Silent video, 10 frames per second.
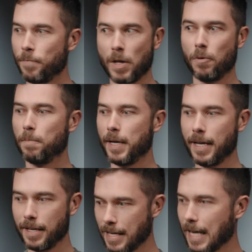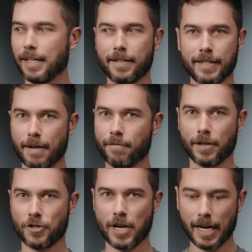It would be exactly the same
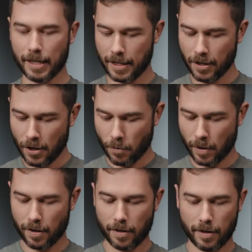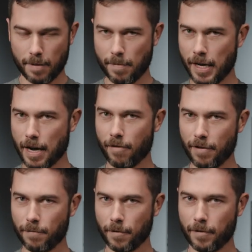functionality with the mini
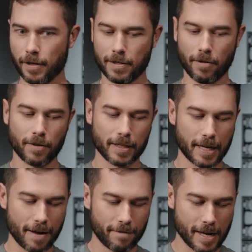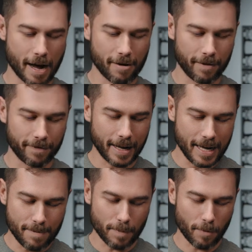RF as long as I have the RF
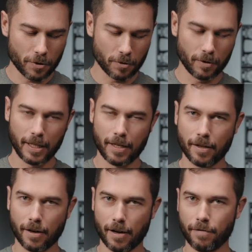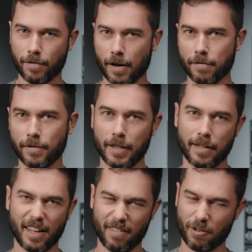EMIT module in the Hi-5
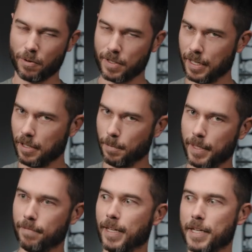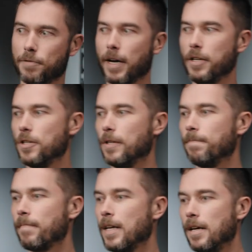and of course a little bit less range.
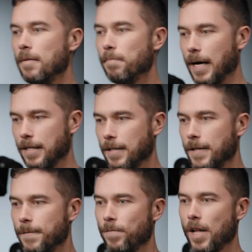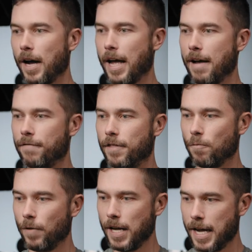But I have the
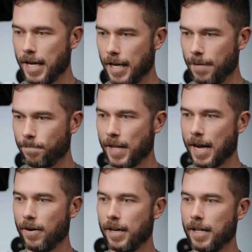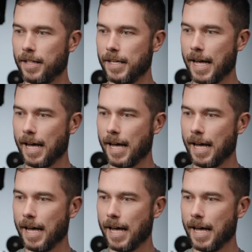rear here. Now, the